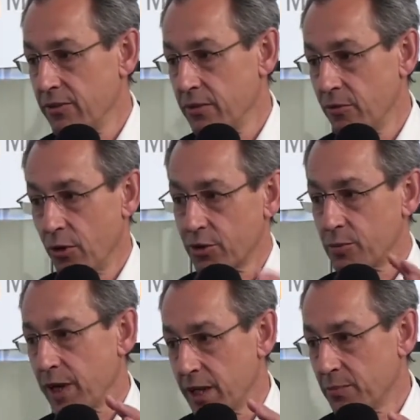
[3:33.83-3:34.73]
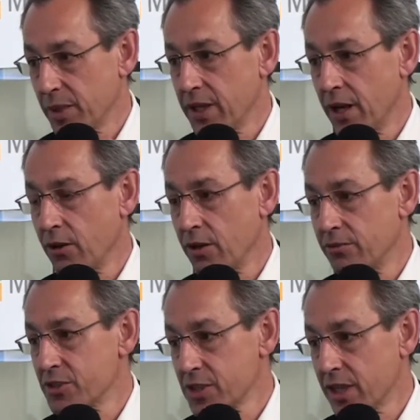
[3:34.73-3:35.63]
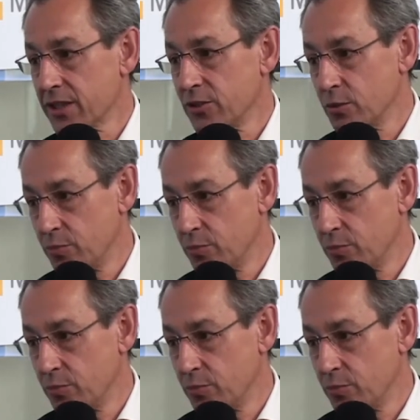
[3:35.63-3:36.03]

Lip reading: a water pipe and all of a sudden you